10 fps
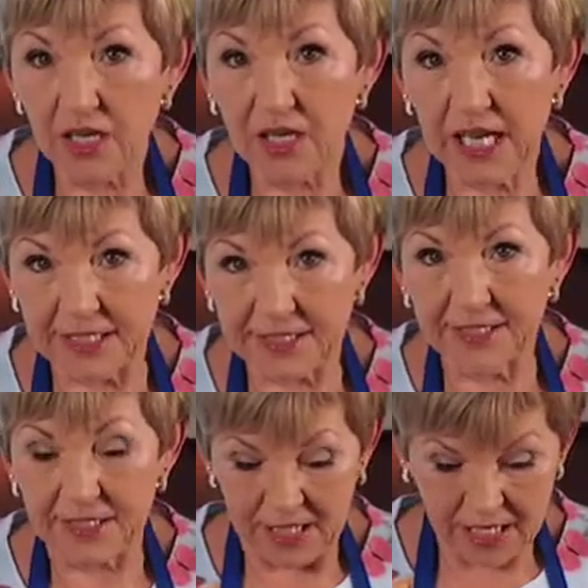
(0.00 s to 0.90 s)

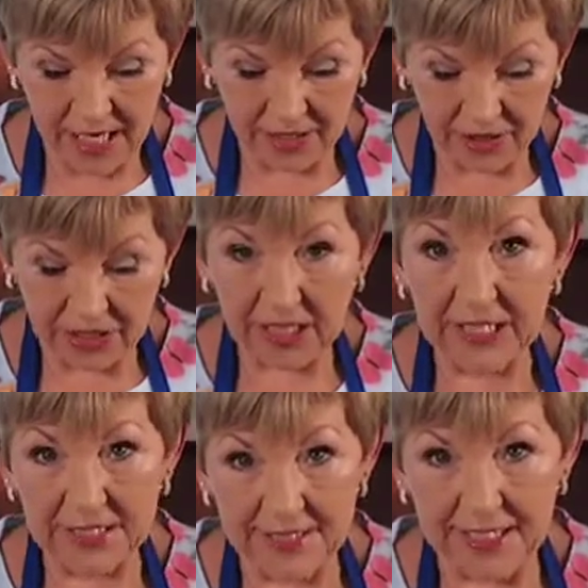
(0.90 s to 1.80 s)
custard and jelly
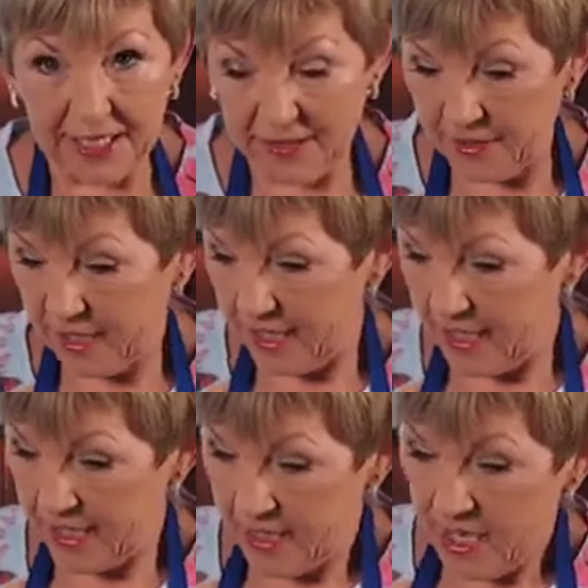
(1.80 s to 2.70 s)
is set,
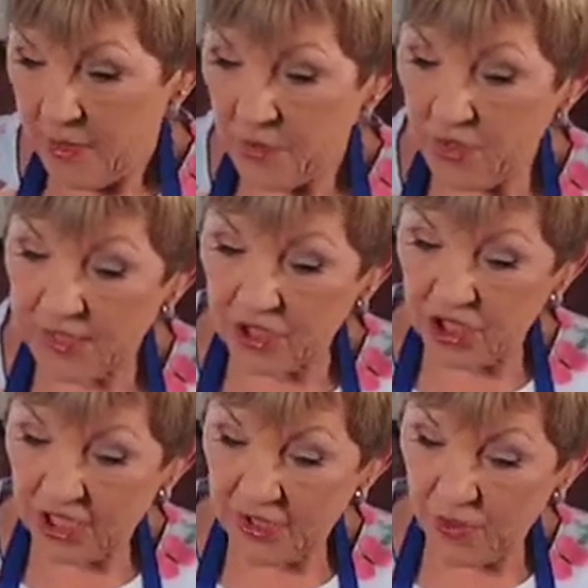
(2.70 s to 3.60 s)
okay? Because I'll
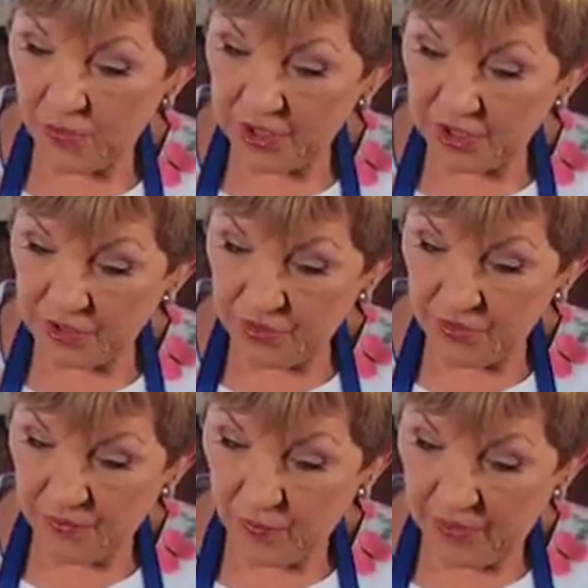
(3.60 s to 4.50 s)
show you what we
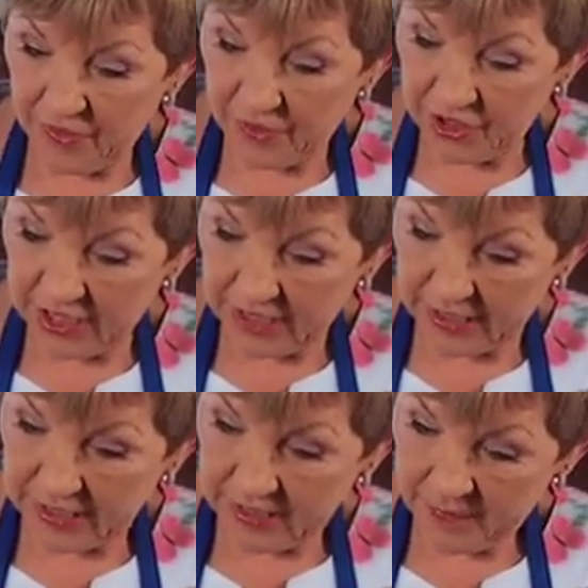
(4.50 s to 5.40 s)
do with the
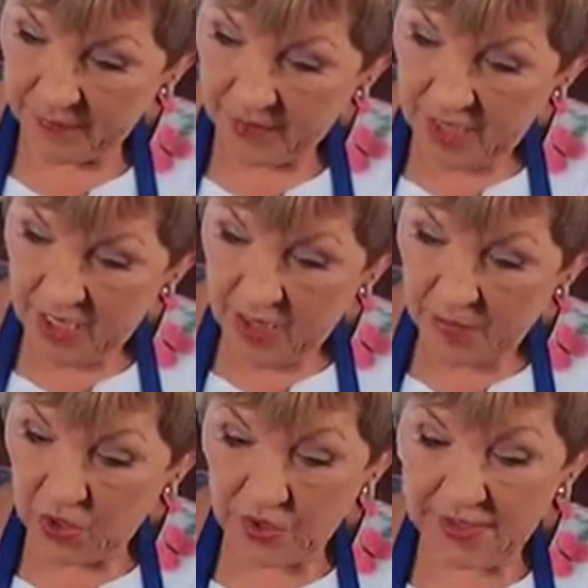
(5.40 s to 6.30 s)
jelly.
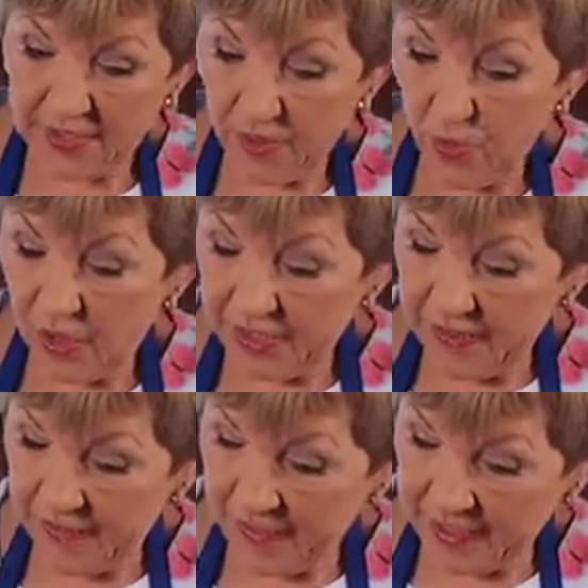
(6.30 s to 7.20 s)
Because one
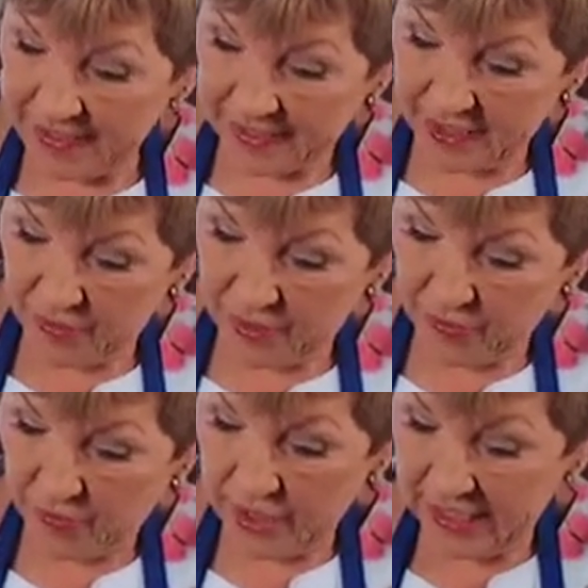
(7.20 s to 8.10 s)
of the things that can be
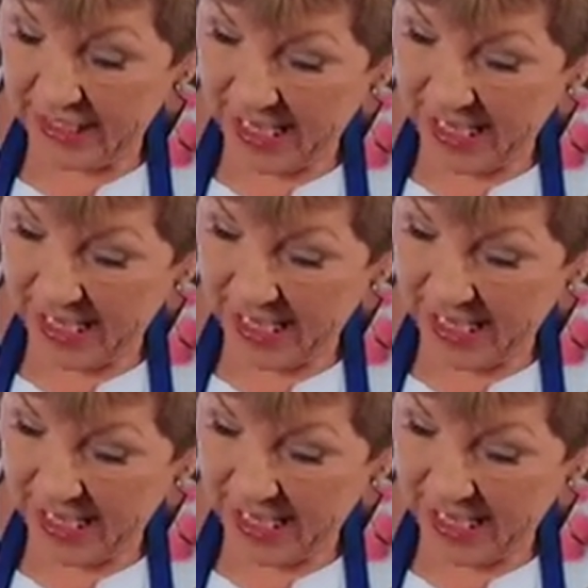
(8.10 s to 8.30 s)
really